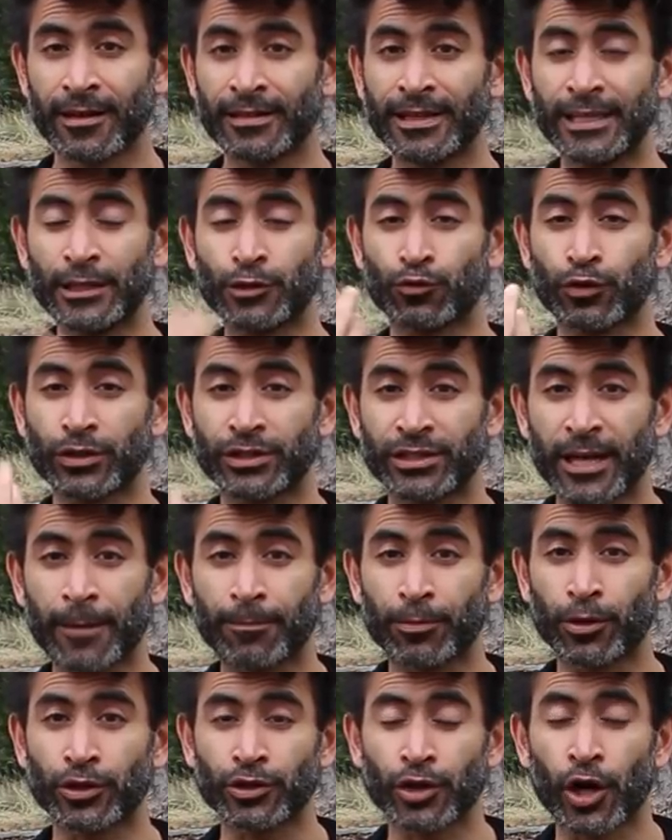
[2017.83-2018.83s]
These
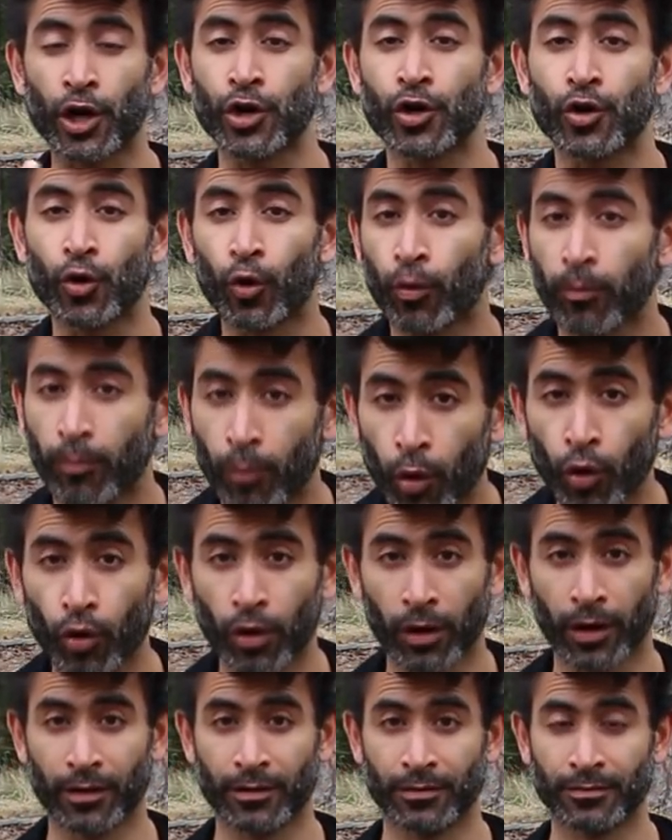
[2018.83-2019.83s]
receptors are no
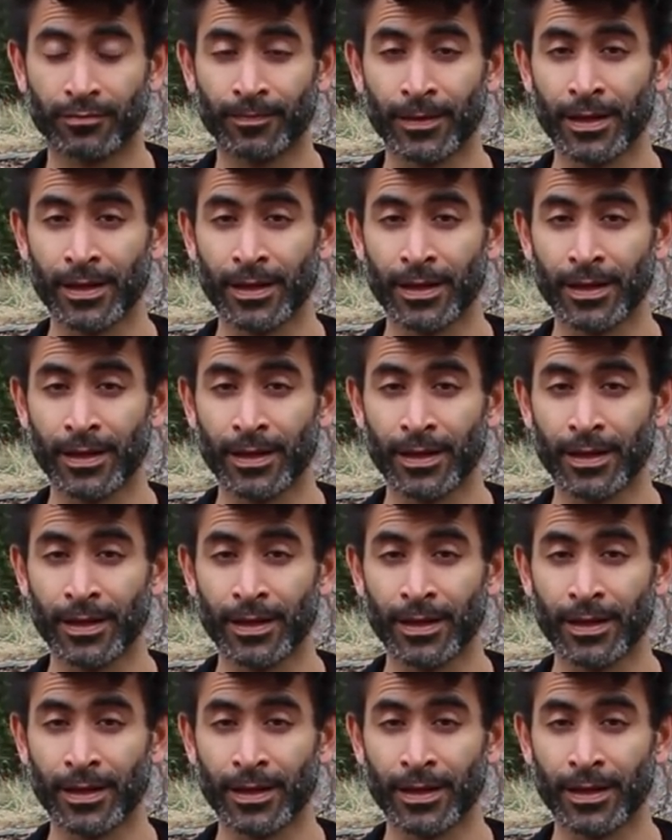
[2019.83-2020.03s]
more